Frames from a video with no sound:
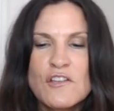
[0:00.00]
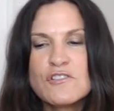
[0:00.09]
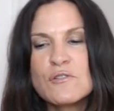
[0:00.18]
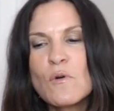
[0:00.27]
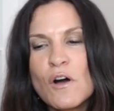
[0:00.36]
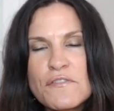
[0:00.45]

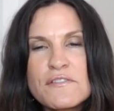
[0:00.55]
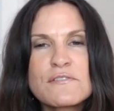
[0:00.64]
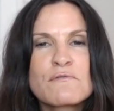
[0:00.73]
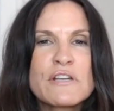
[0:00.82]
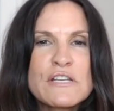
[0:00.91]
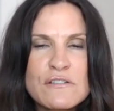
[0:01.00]
do all this
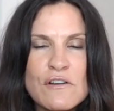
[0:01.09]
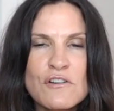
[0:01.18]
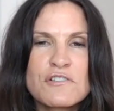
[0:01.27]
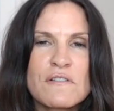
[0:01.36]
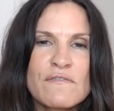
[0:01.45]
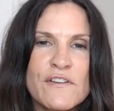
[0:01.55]

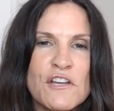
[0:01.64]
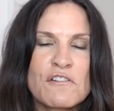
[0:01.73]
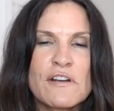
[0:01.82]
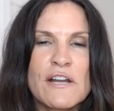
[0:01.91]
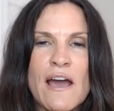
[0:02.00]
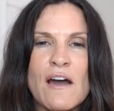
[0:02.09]
research and figure
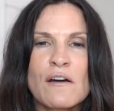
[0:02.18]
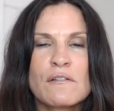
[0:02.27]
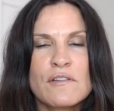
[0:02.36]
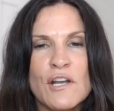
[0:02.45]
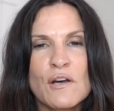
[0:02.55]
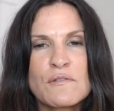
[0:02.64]
it out,
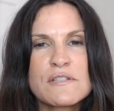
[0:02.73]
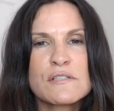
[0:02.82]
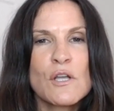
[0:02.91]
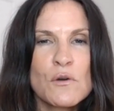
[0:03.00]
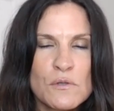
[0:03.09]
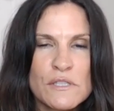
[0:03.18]
you know,
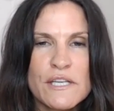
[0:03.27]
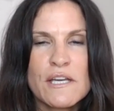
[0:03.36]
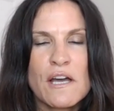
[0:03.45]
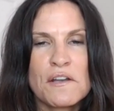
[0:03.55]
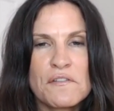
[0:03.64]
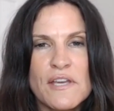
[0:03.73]
slowly
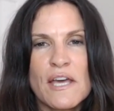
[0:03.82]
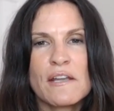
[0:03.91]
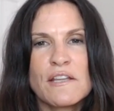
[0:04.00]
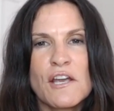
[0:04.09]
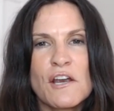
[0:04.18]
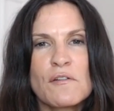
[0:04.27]
kind of getting
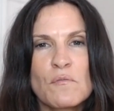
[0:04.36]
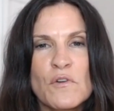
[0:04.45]
there.